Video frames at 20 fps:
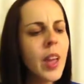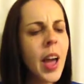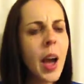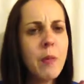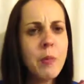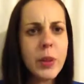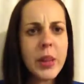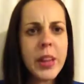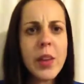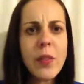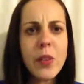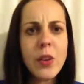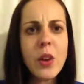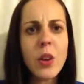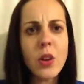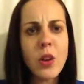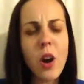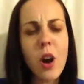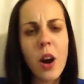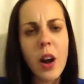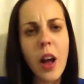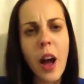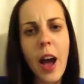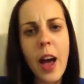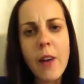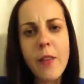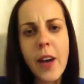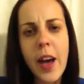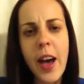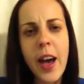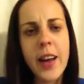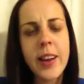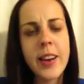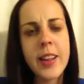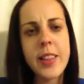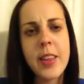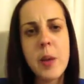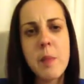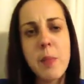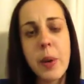Believe it or not, I've had
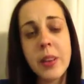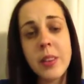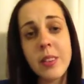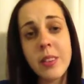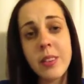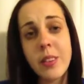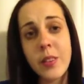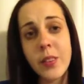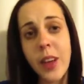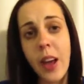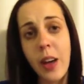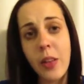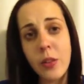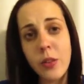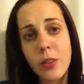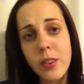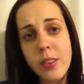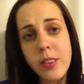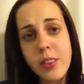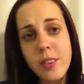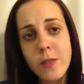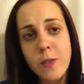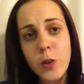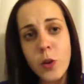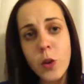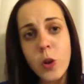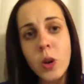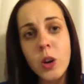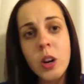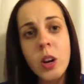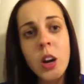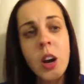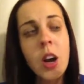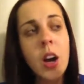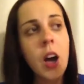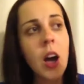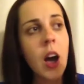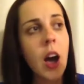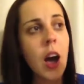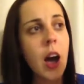The Abundance of Catherines for
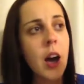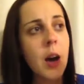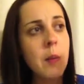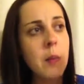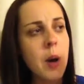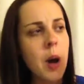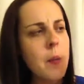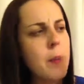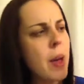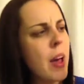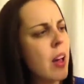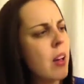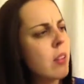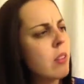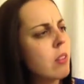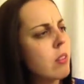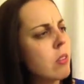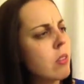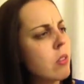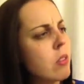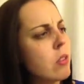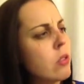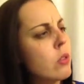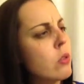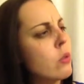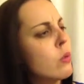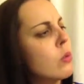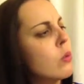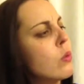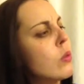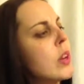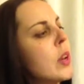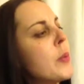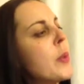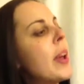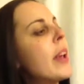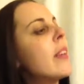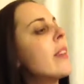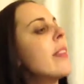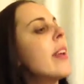about 3
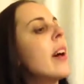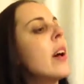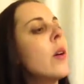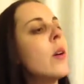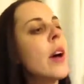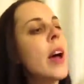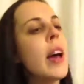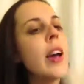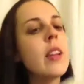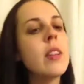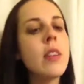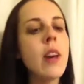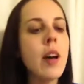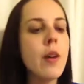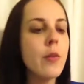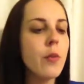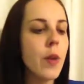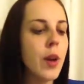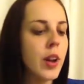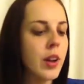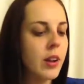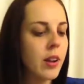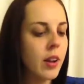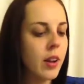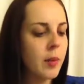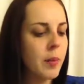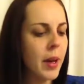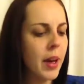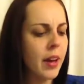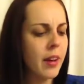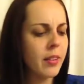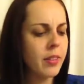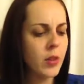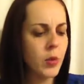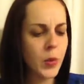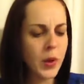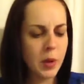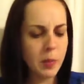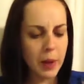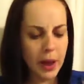weeks now, and I've read about
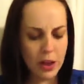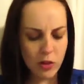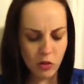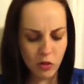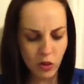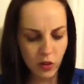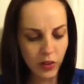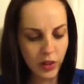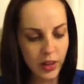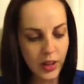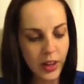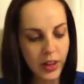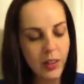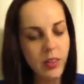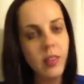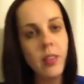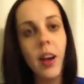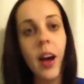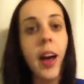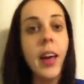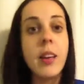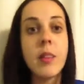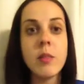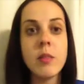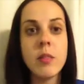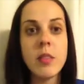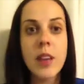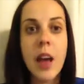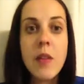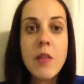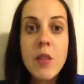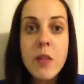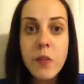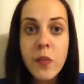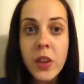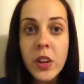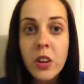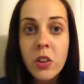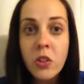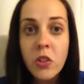20 pages of it, and I haven't
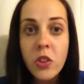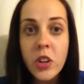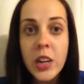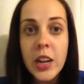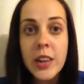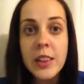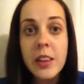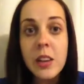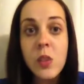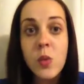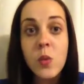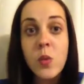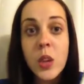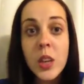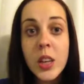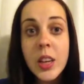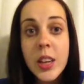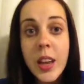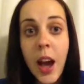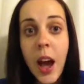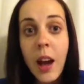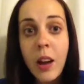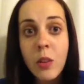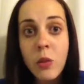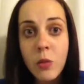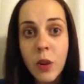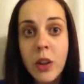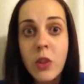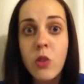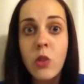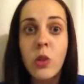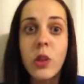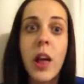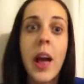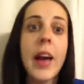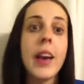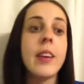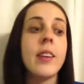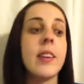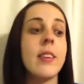finished it, and that's really
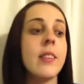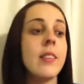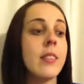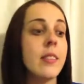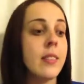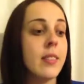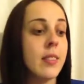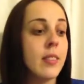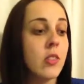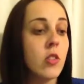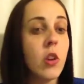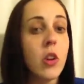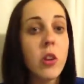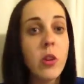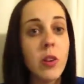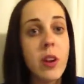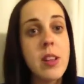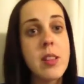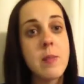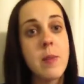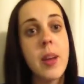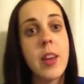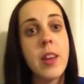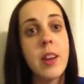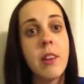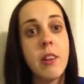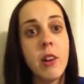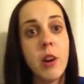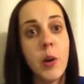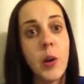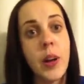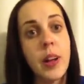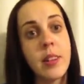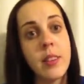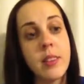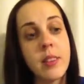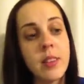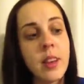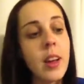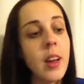un-Rachel-like, because John Green's my hero,
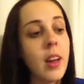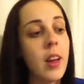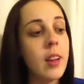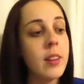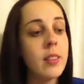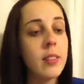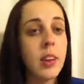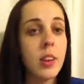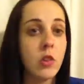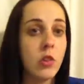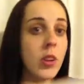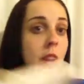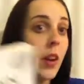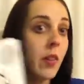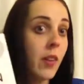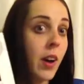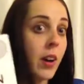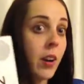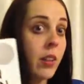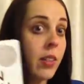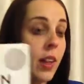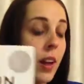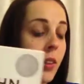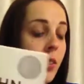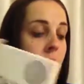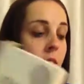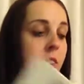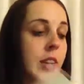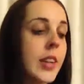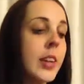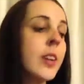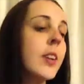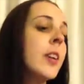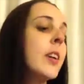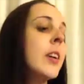and I should get right on that, really.